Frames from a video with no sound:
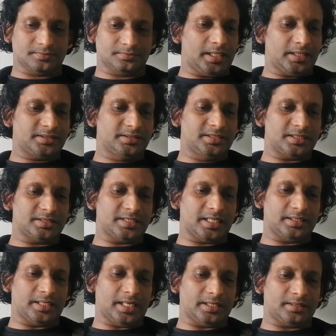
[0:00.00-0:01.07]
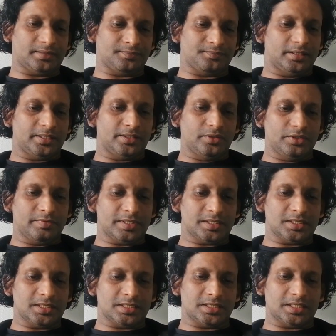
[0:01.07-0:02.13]
Let's just say that the
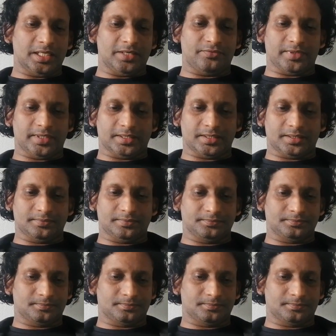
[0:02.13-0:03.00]
universe is infinite.